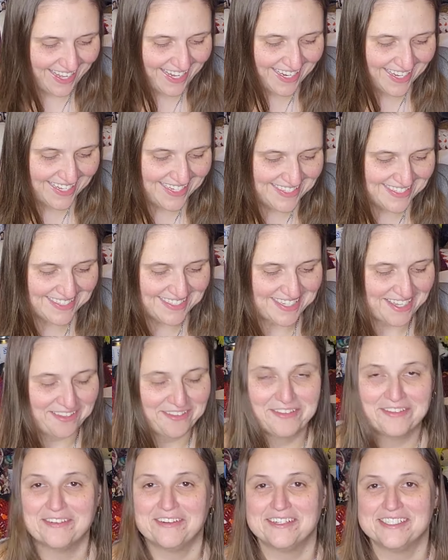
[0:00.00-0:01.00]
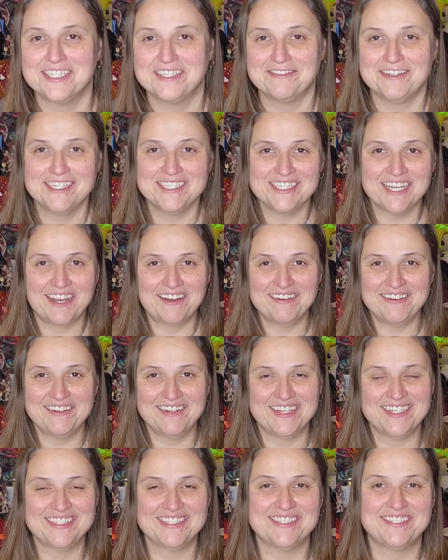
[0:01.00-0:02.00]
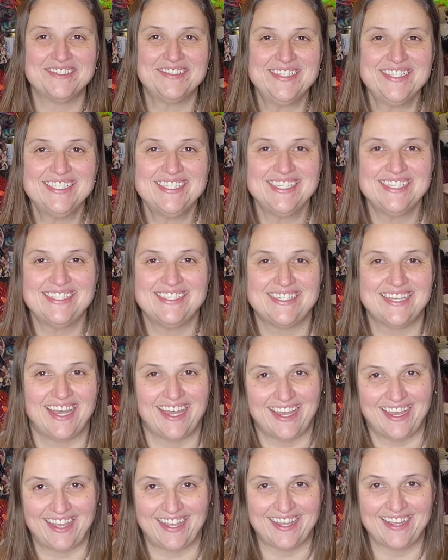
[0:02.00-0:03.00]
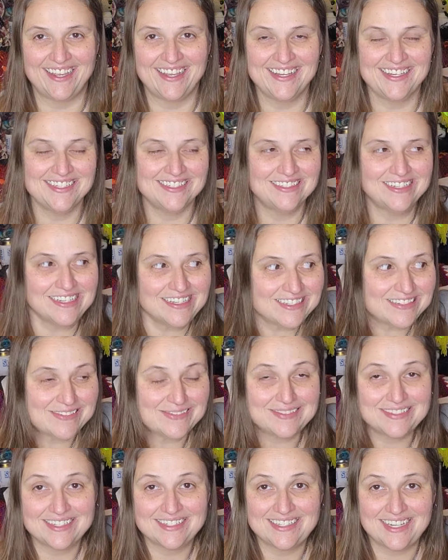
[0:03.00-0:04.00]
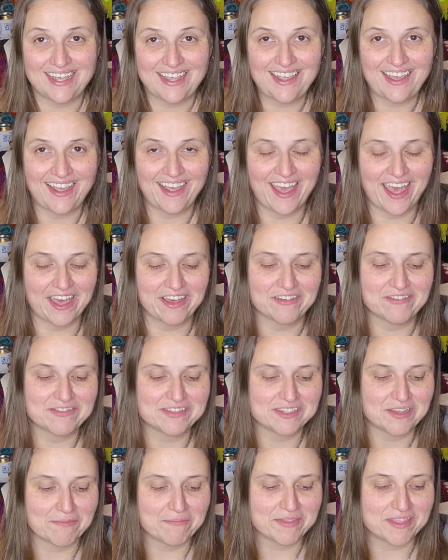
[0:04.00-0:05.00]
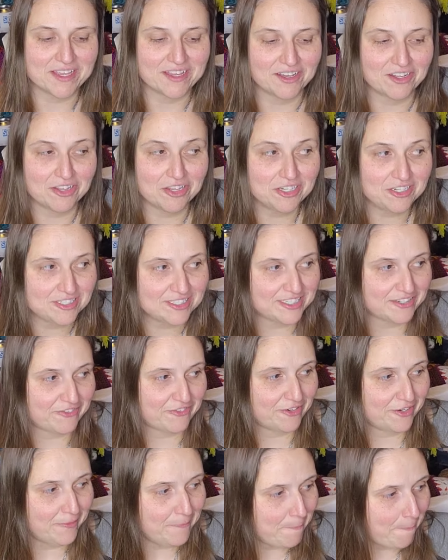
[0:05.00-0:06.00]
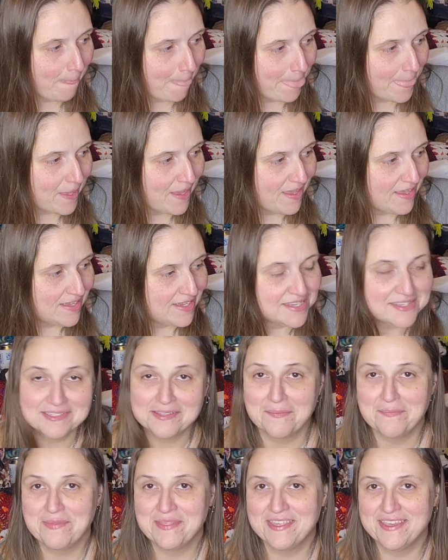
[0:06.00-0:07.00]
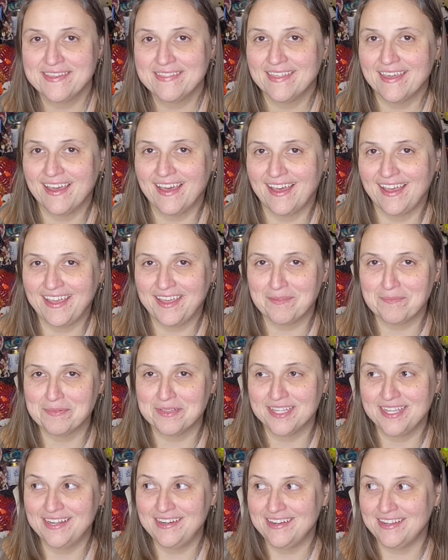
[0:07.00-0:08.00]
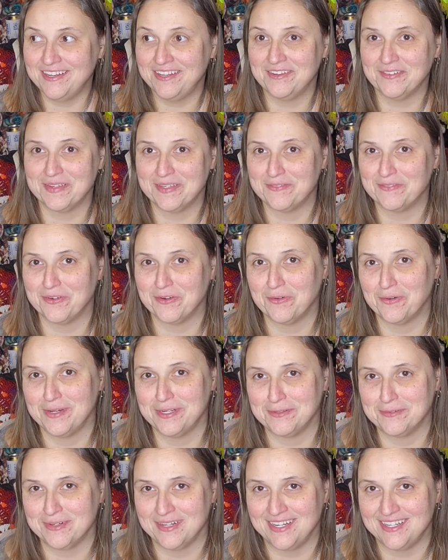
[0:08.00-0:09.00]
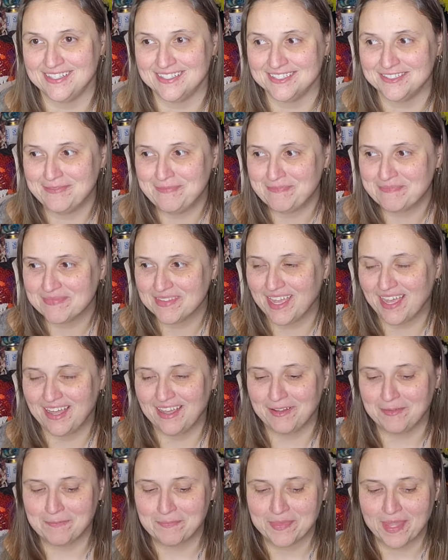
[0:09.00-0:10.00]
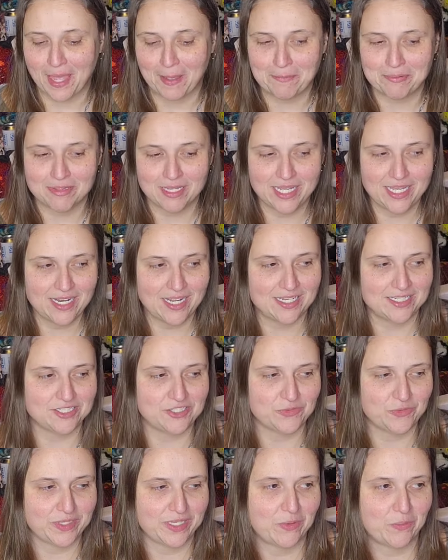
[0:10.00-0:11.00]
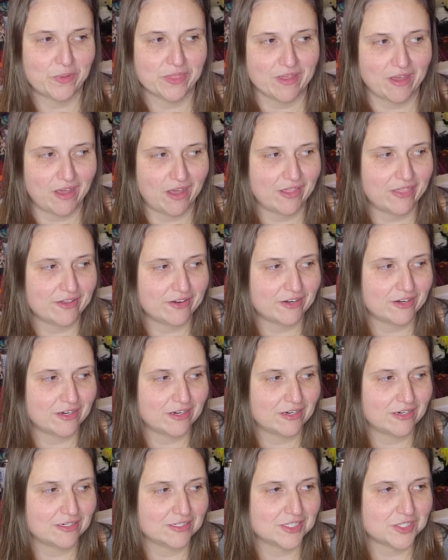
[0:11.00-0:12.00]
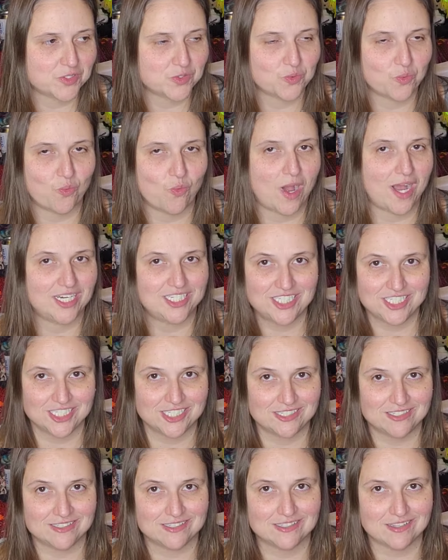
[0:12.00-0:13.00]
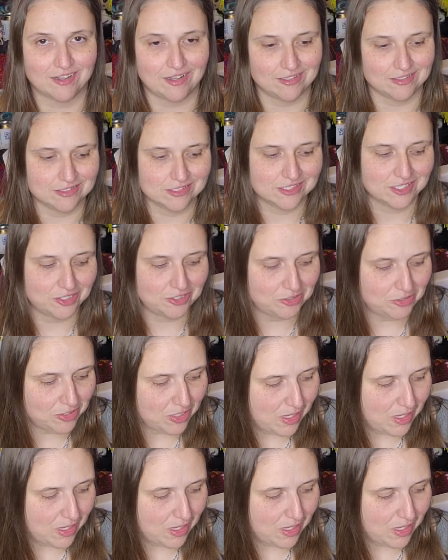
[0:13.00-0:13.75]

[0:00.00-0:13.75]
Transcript: guys, it's Heather the Crochet Witch. How are you guys doing today? So today I have something a little different, something that I have planned on doing for quite a while. Um, I plan on doing it with other swatches also.